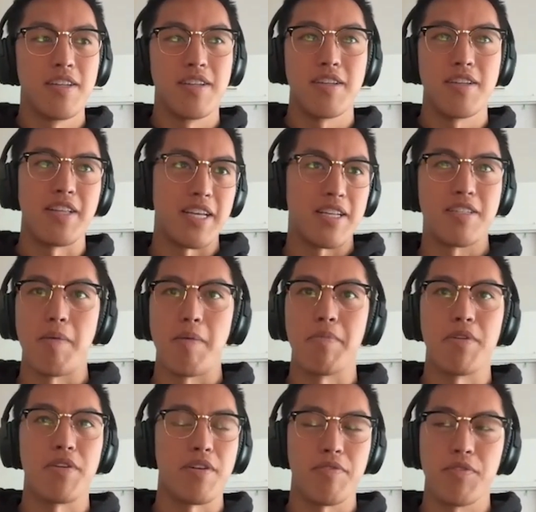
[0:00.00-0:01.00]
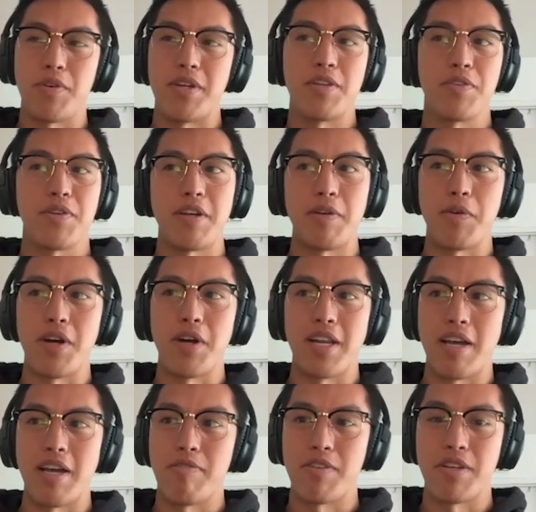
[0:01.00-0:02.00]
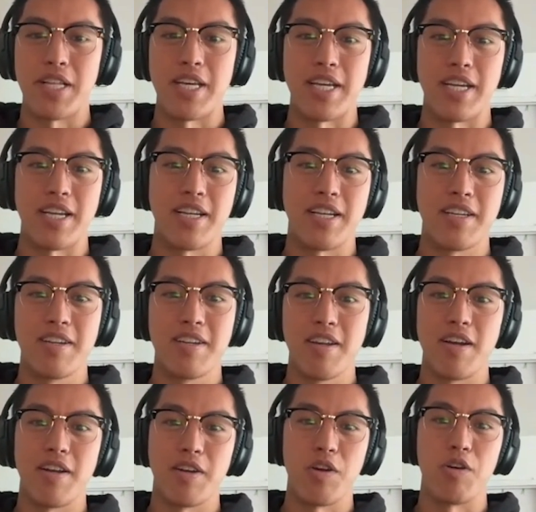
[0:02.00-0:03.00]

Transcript: to like summer of 2021, I feel like mm-hmm.